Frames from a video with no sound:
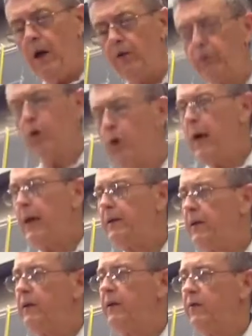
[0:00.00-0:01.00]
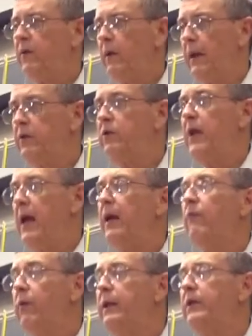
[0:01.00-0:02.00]
Throughout the distillation,
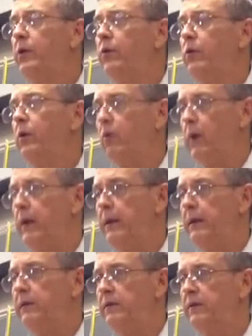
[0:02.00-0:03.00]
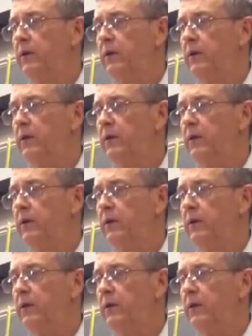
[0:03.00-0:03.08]
every 2 degrees,